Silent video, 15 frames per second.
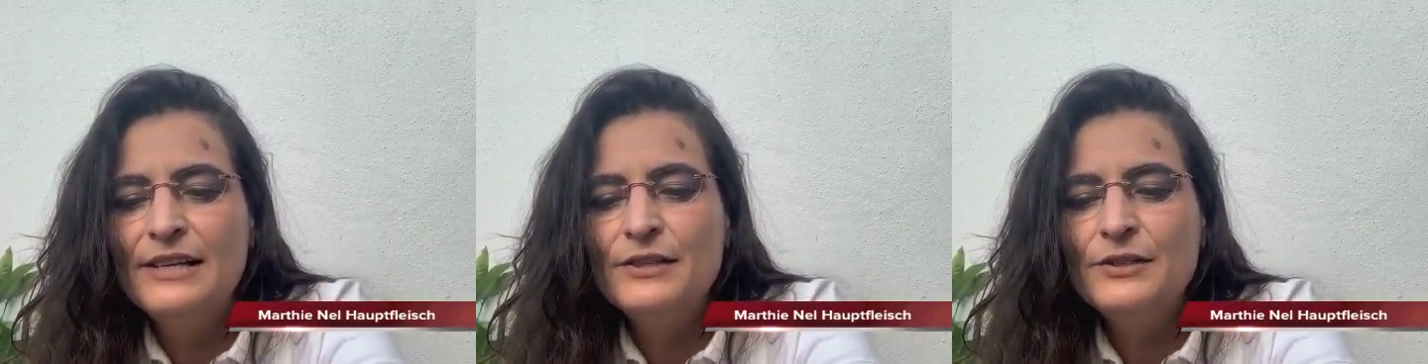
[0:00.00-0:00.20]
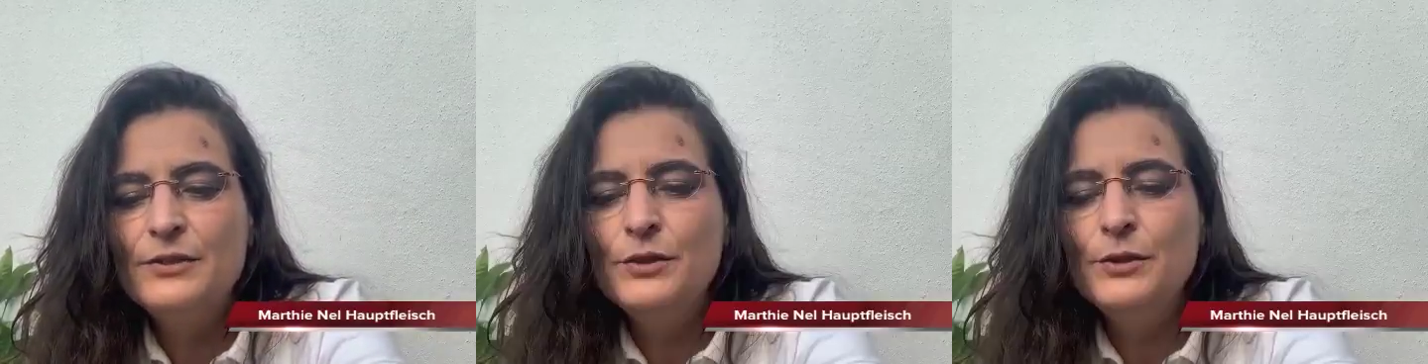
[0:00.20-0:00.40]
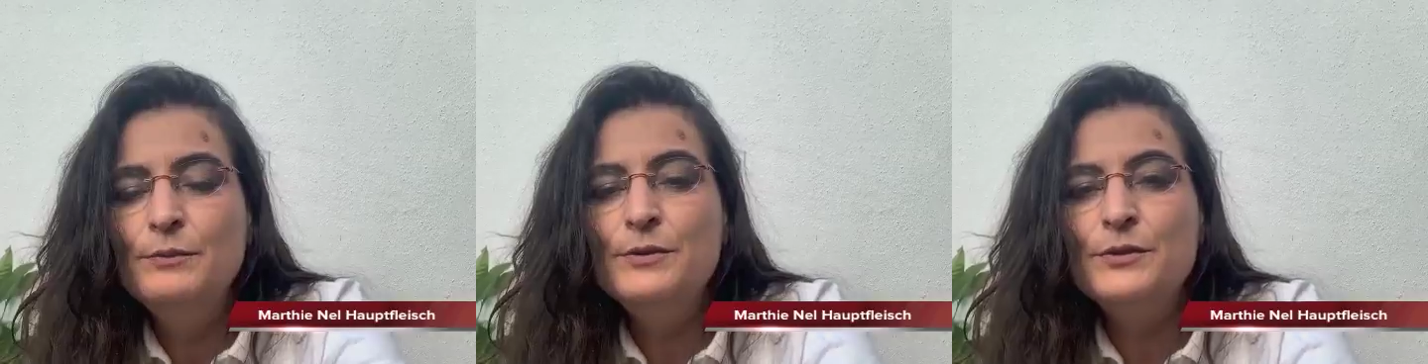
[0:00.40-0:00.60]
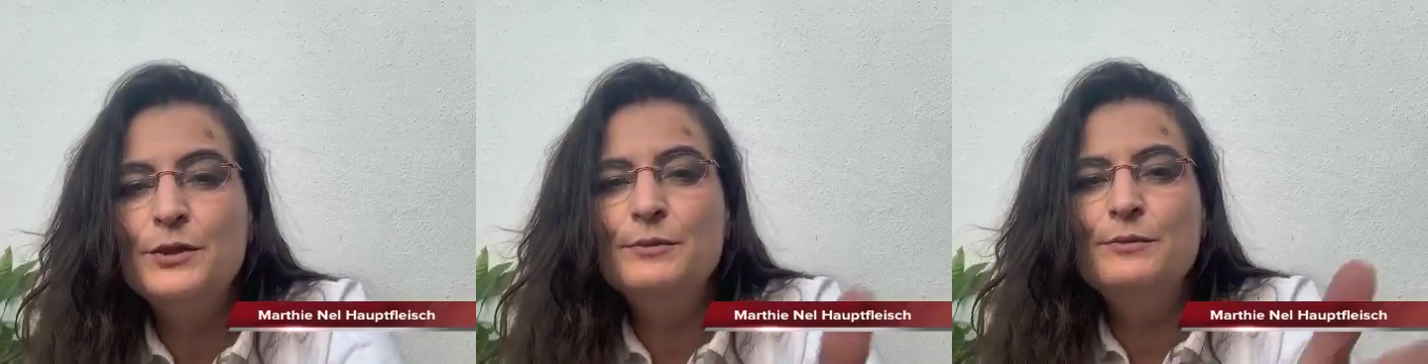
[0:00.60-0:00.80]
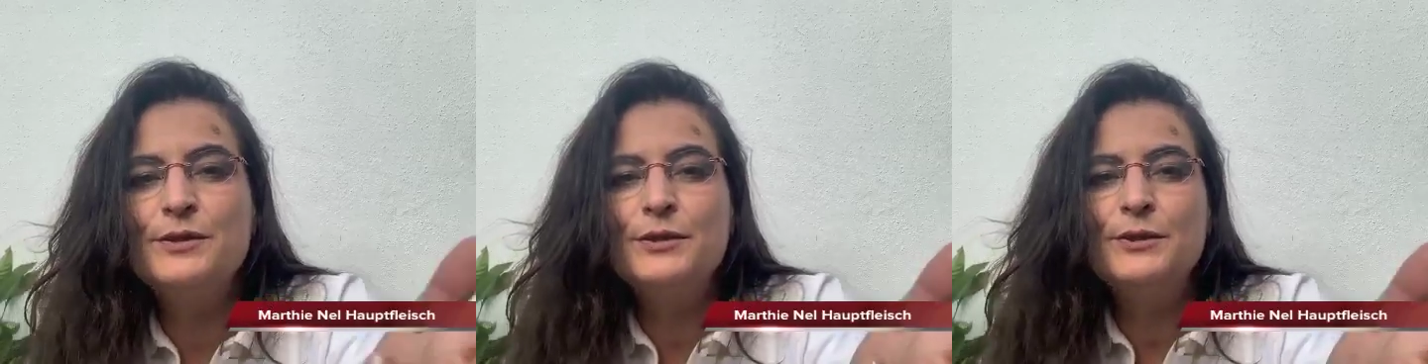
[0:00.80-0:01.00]
Zoom,
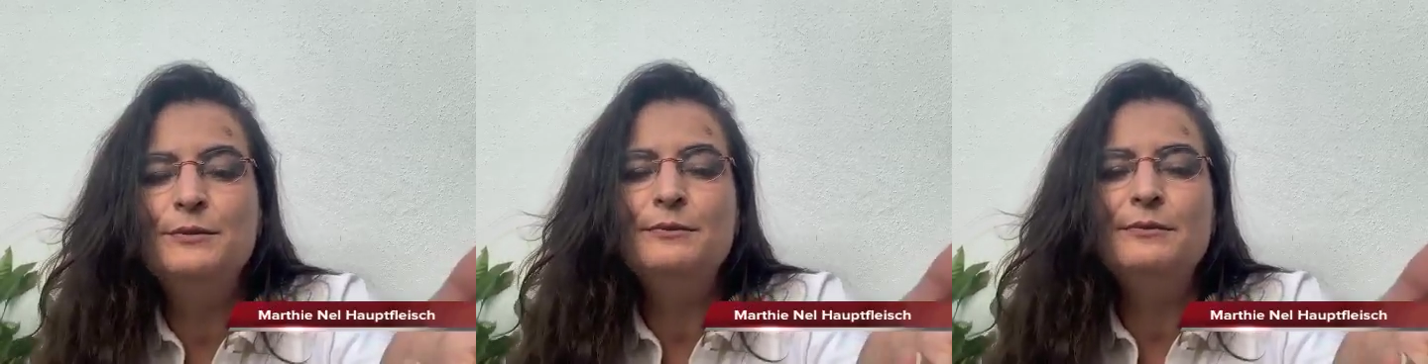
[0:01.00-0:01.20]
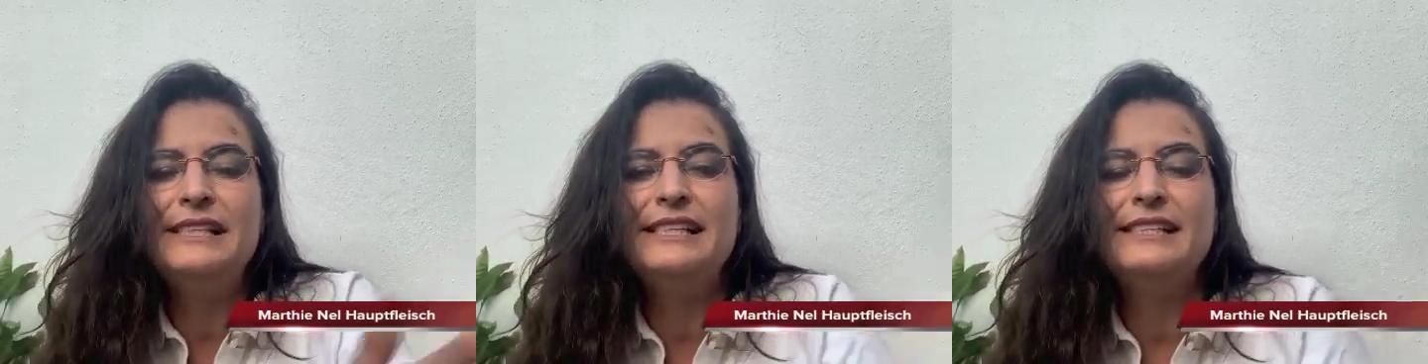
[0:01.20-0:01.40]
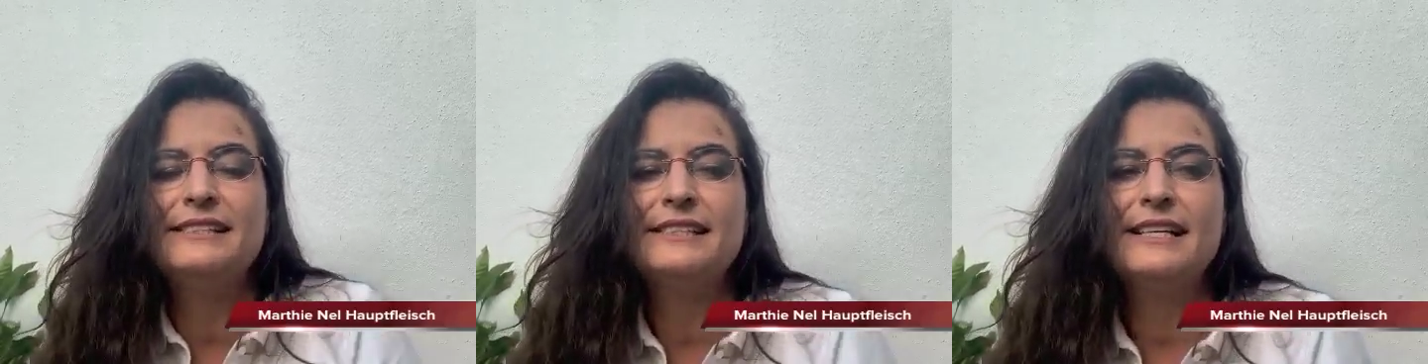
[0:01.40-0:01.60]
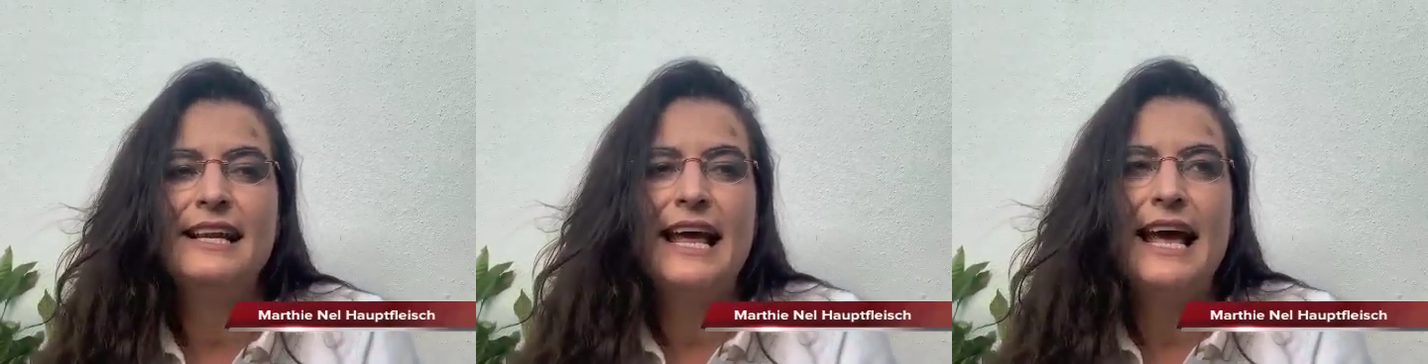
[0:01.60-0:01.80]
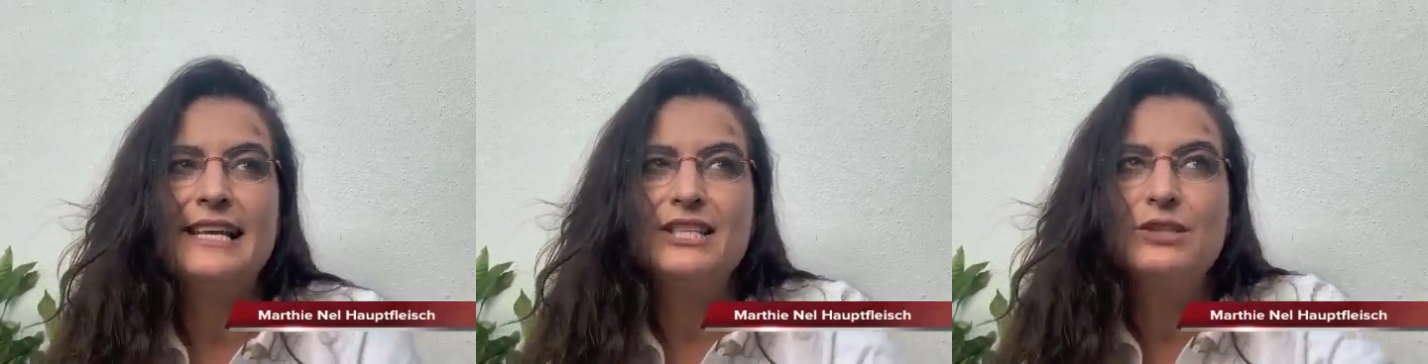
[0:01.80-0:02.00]
Zoom, Zoom is the
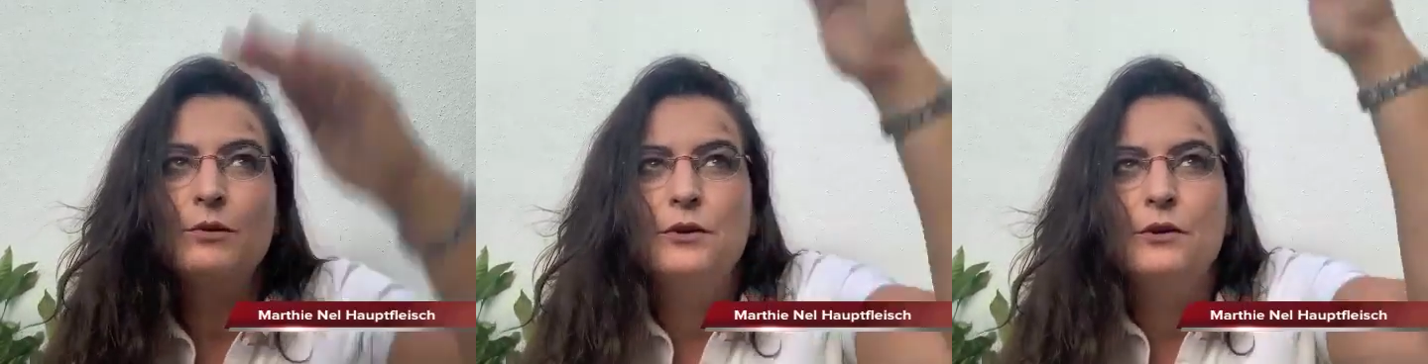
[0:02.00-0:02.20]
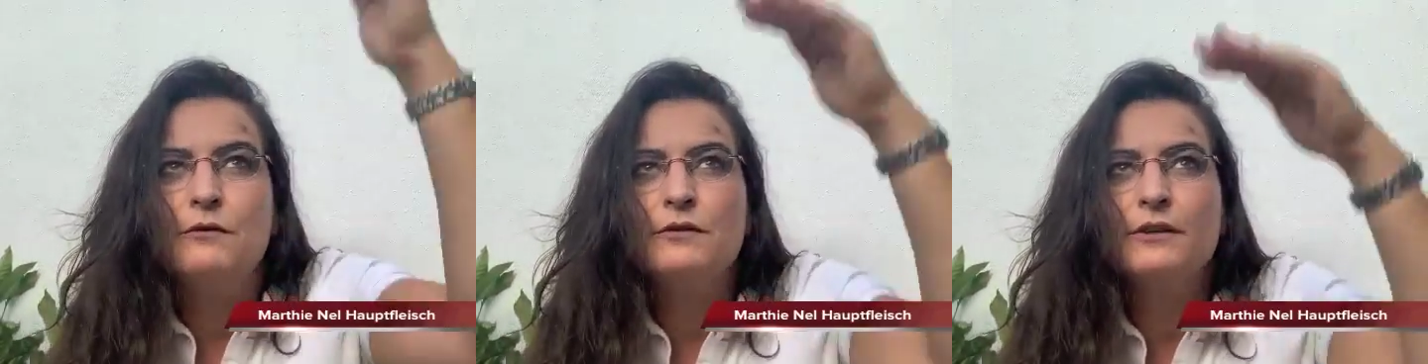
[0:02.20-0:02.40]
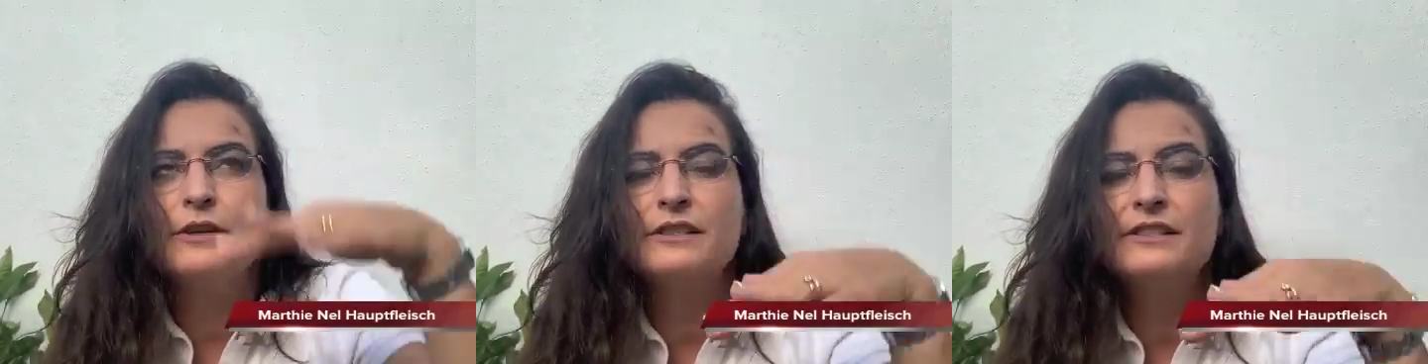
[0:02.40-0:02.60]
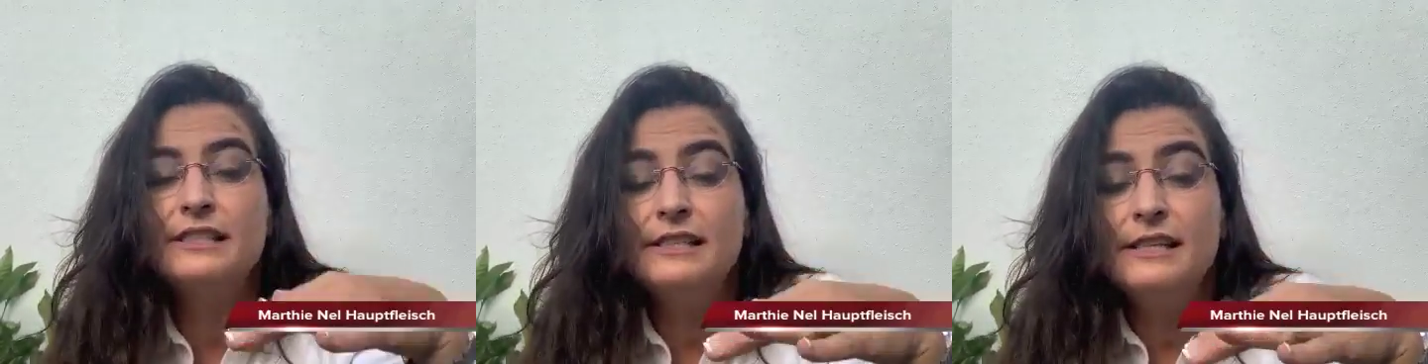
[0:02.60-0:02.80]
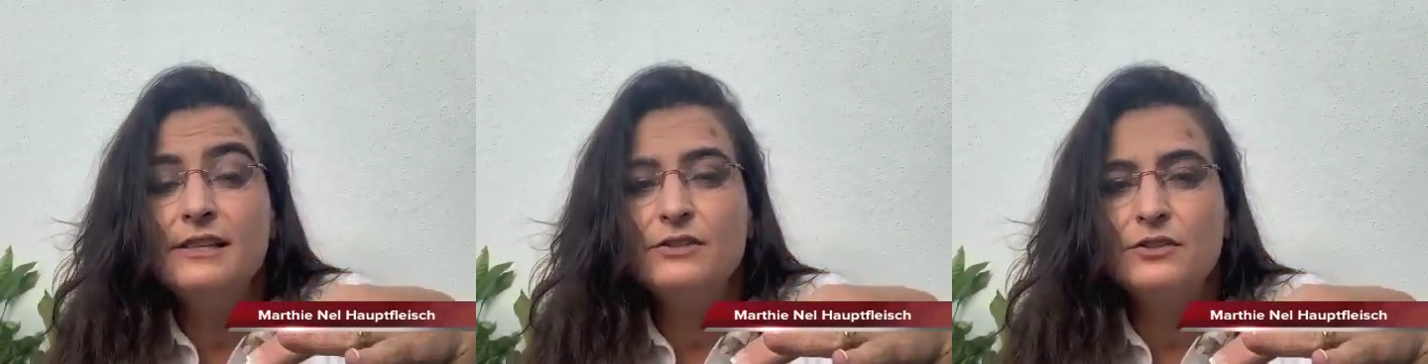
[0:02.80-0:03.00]
last one of the
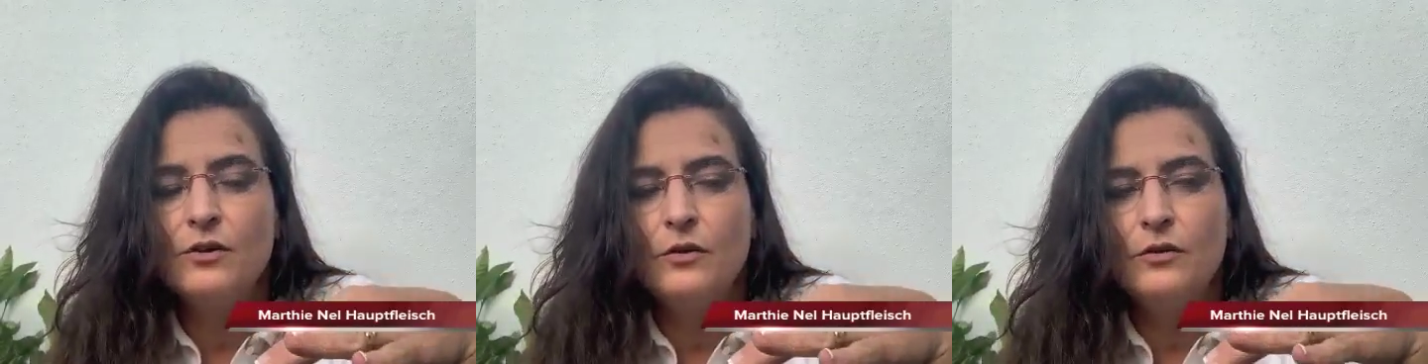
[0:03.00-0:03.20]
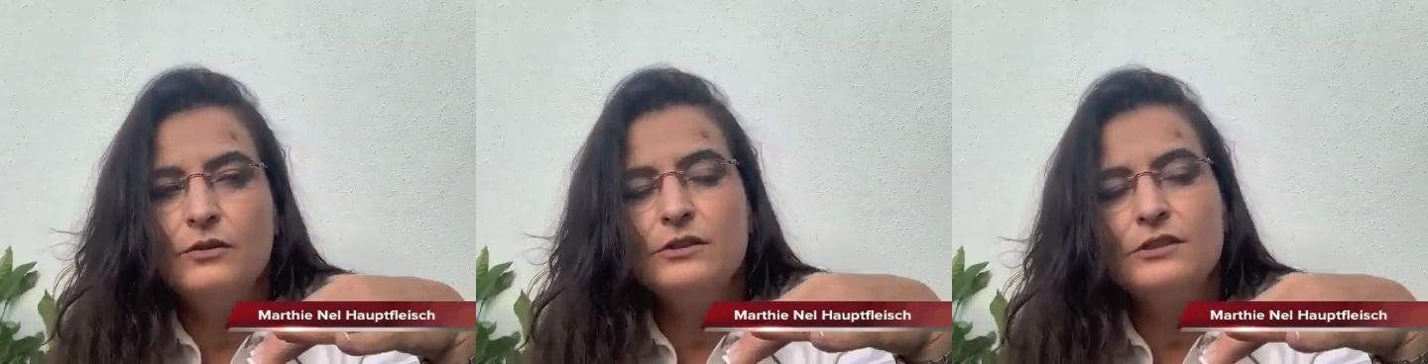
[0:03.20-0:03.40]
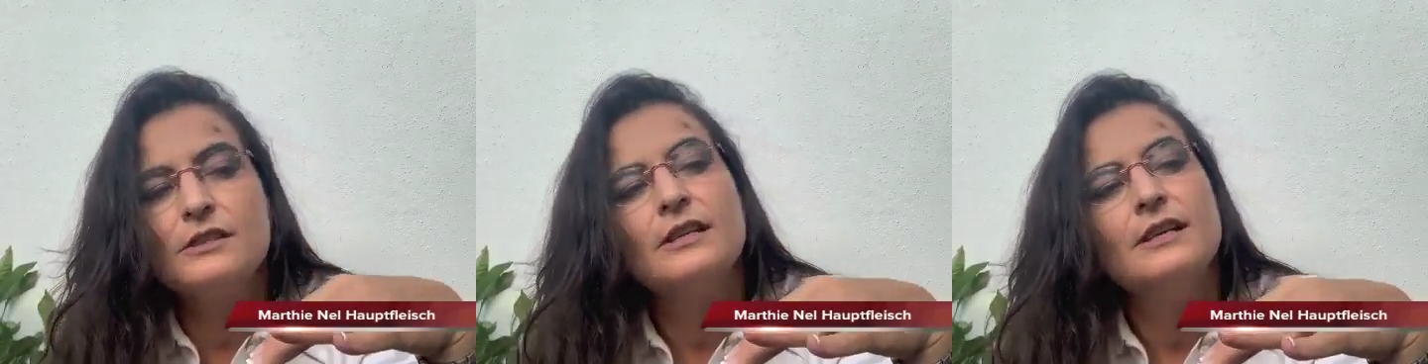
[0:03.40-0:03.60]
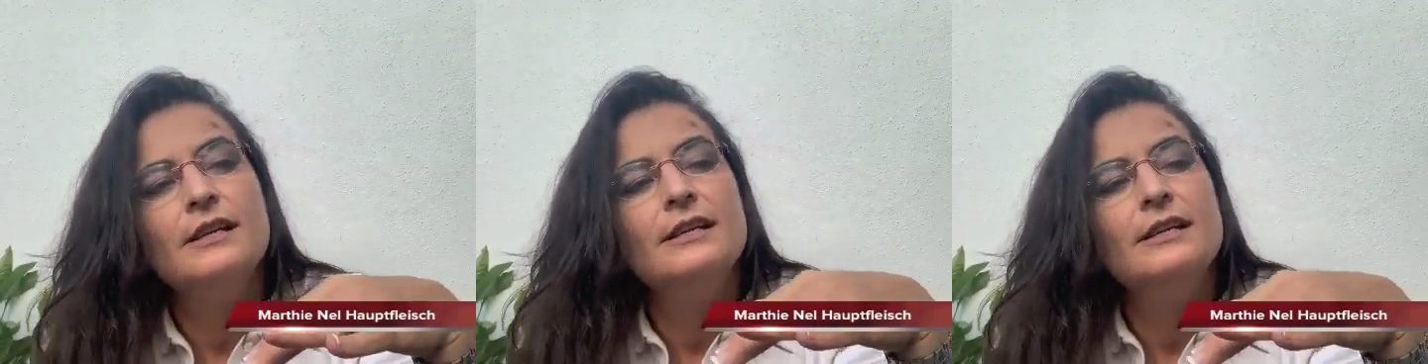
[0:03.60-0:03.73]
singing songs.